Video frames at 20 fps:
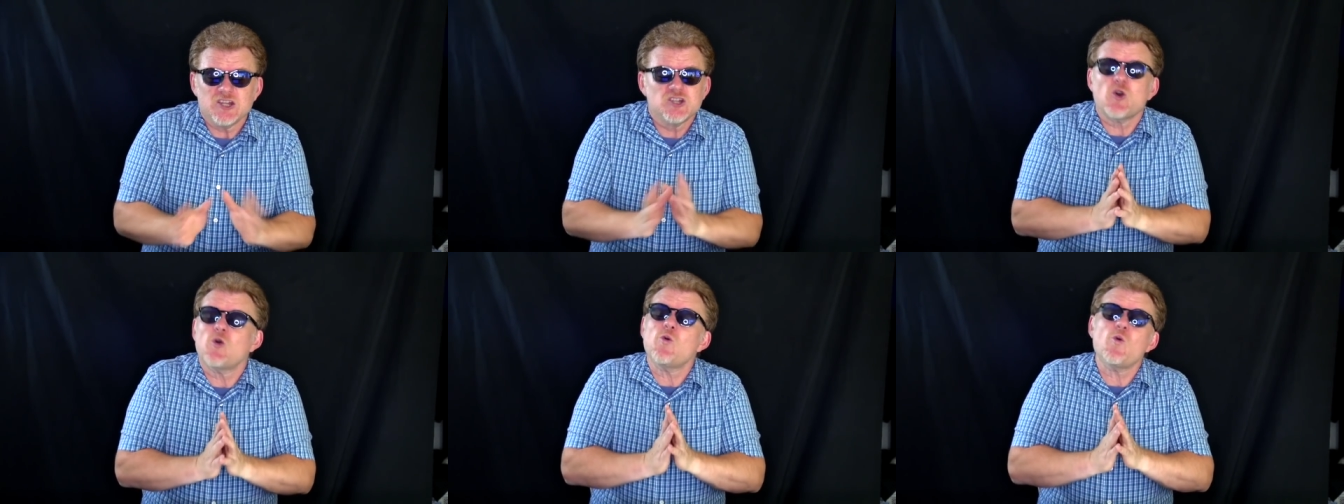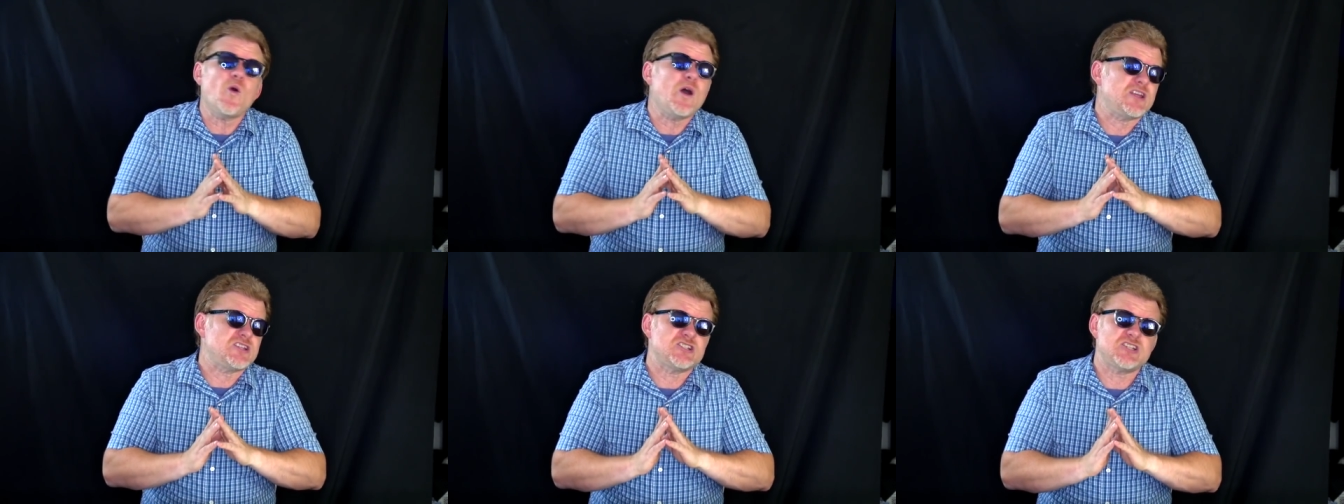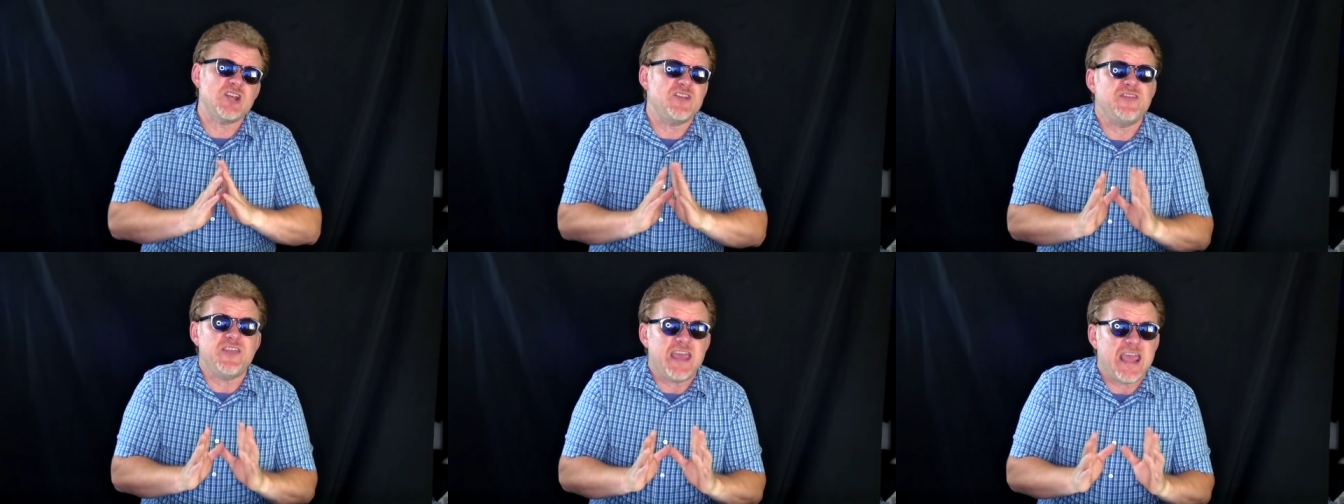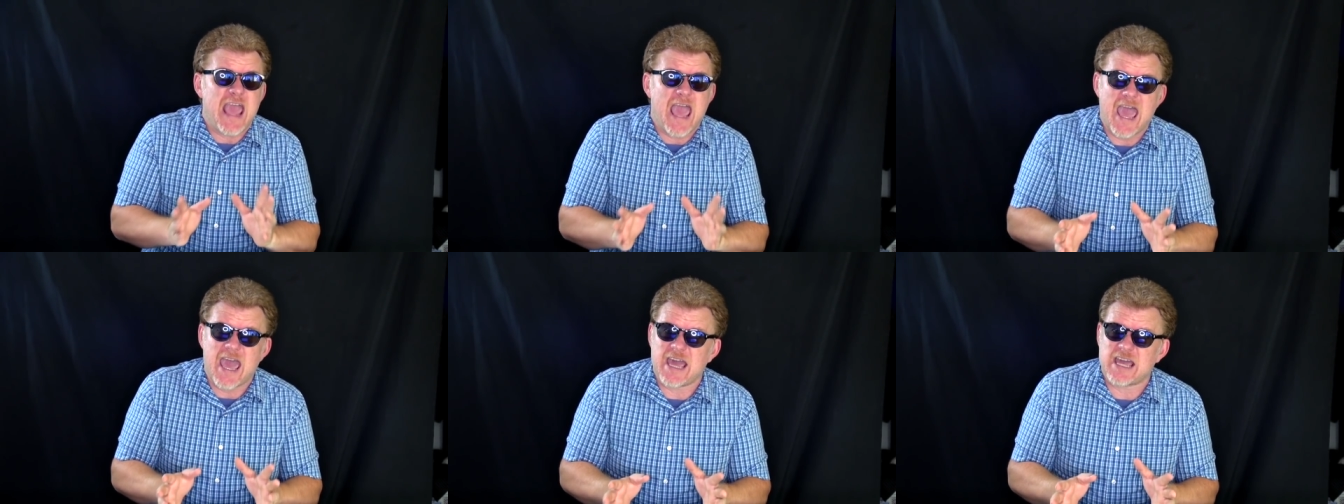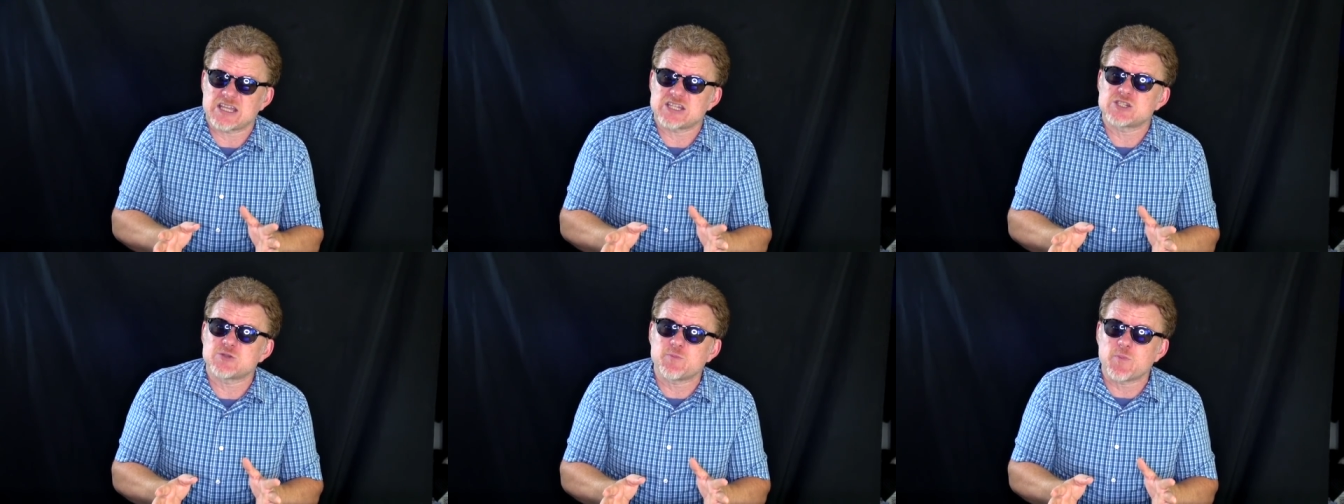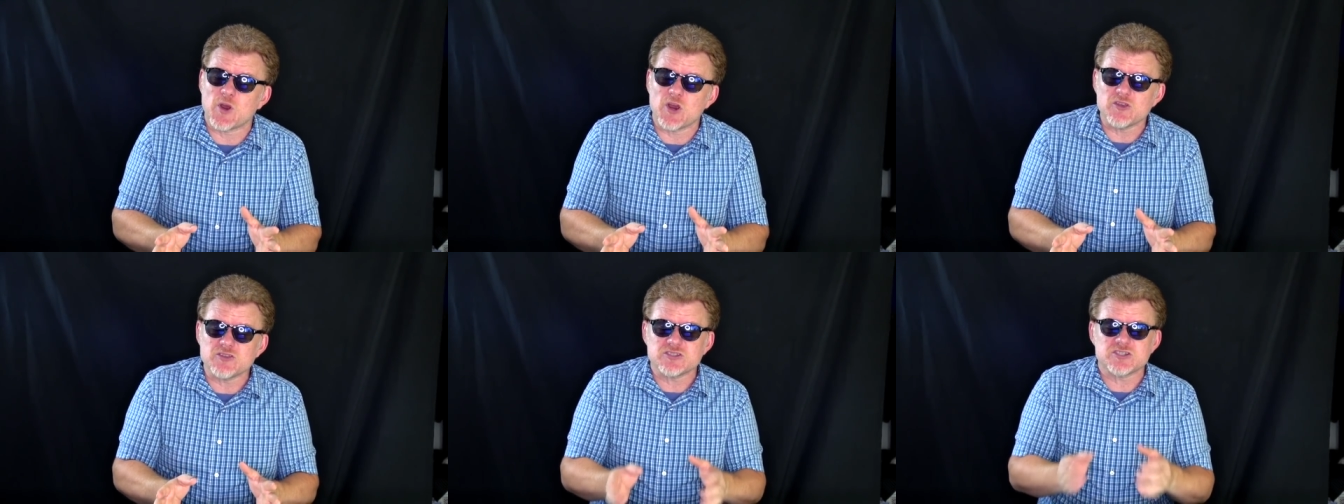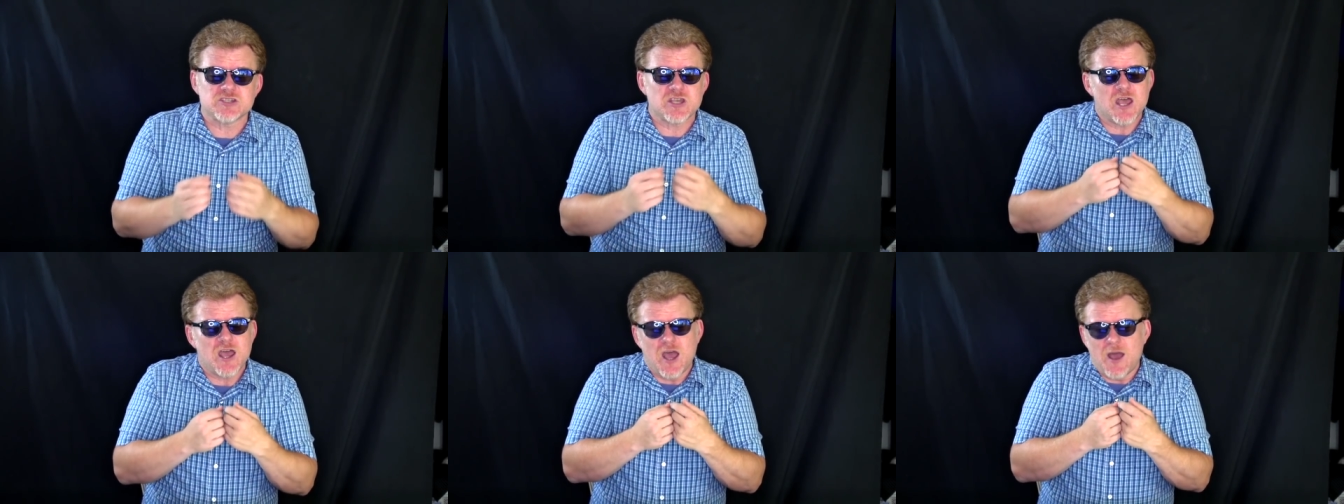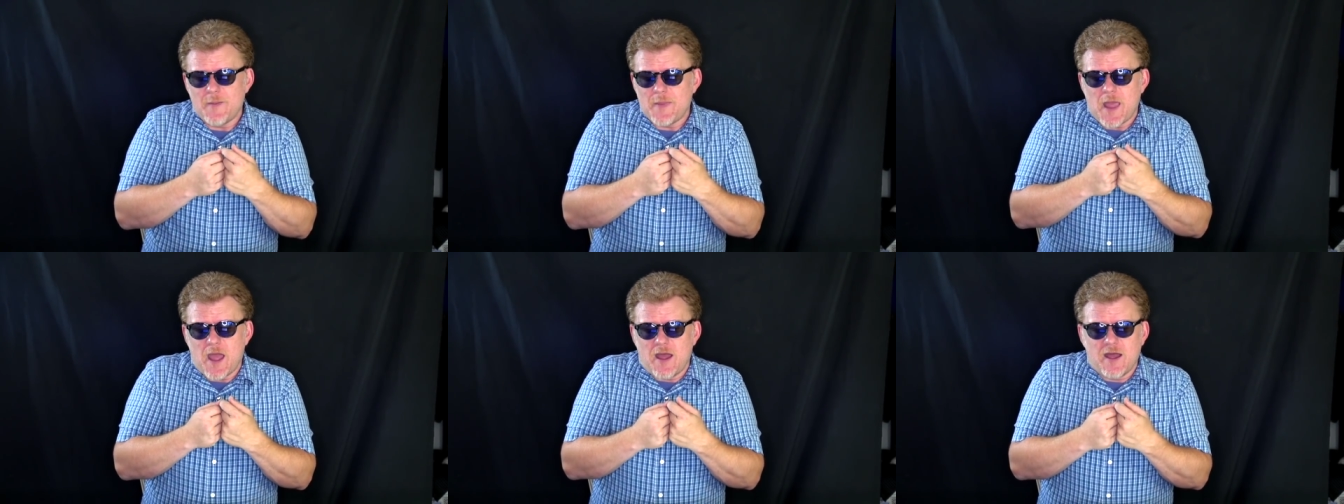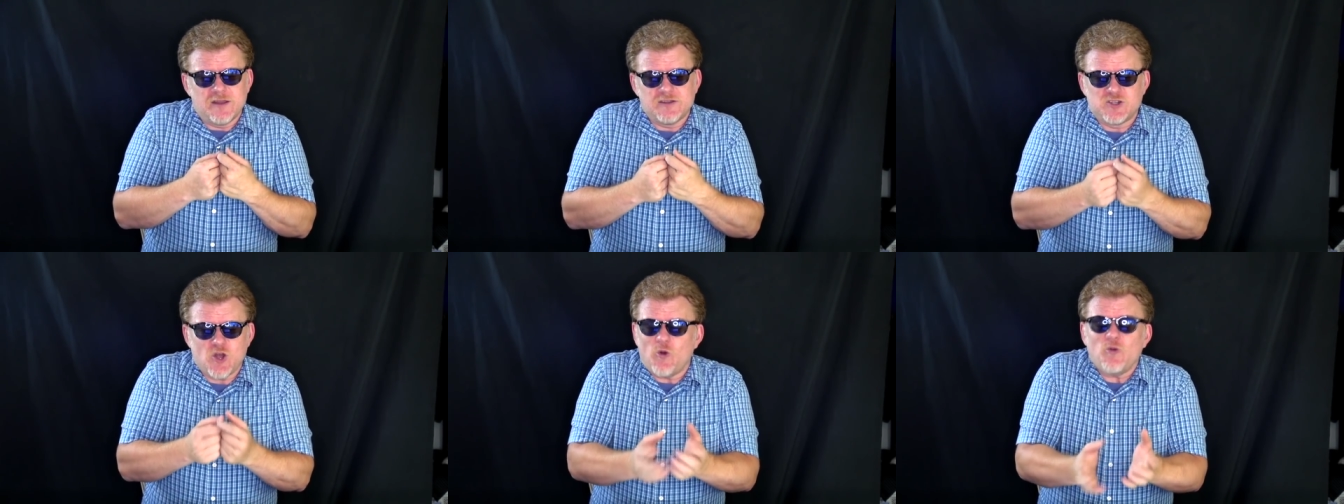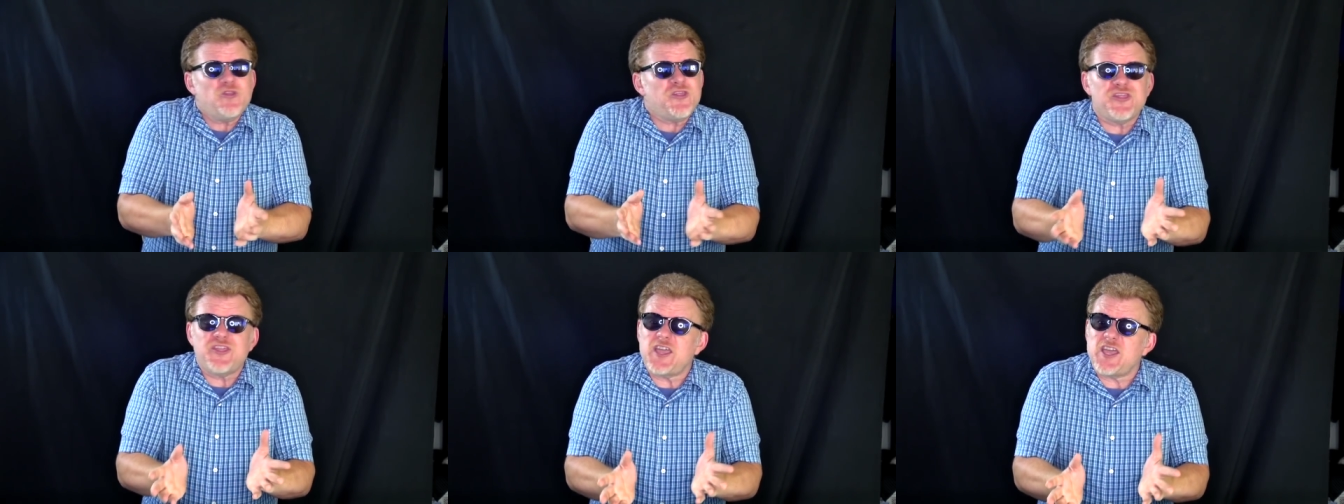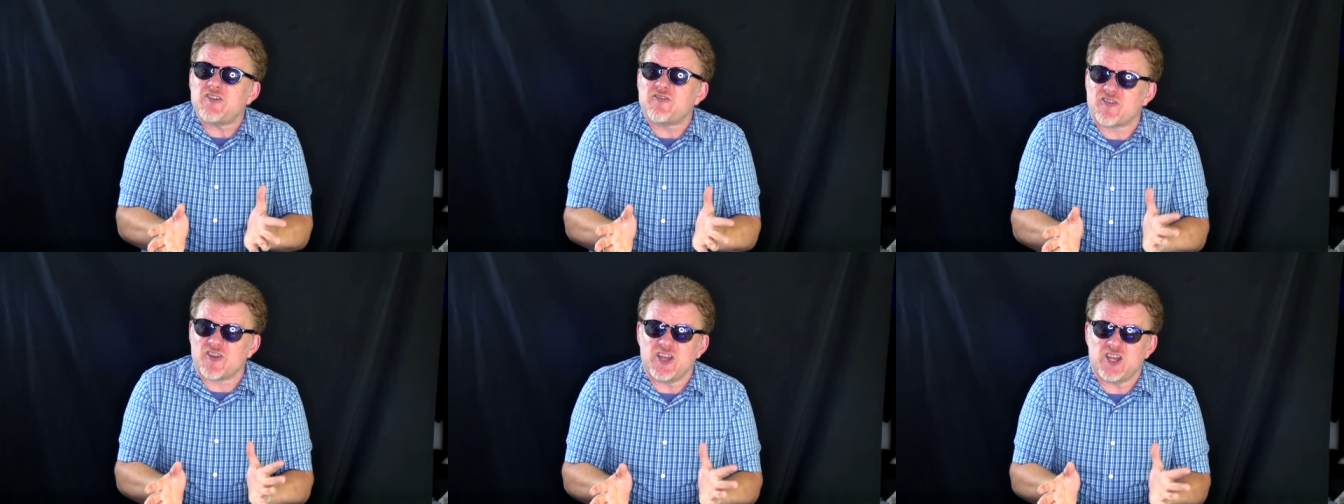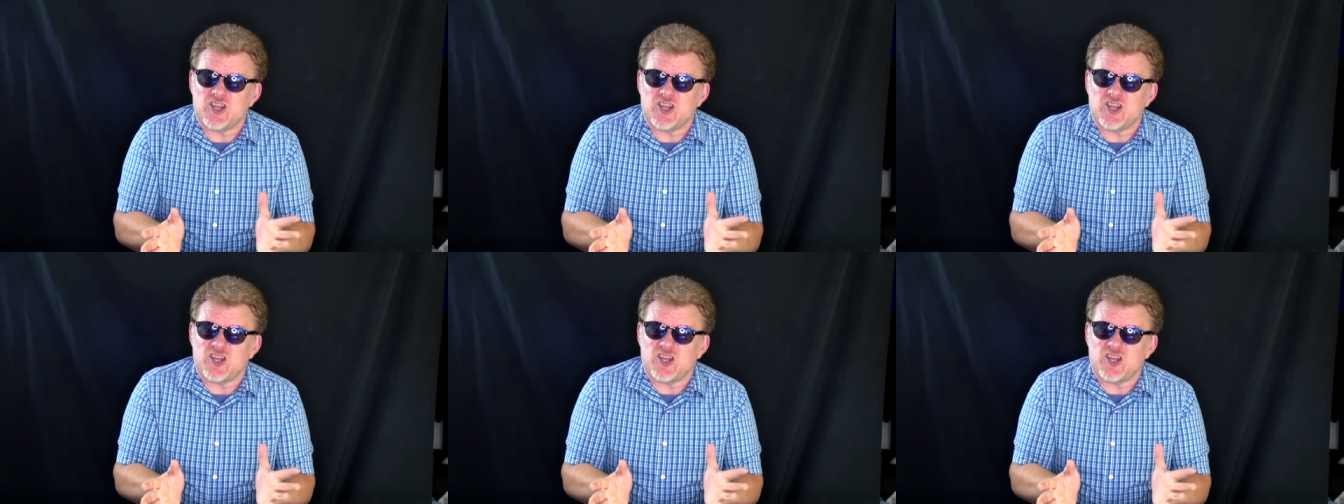Don't question the experts. Don't think for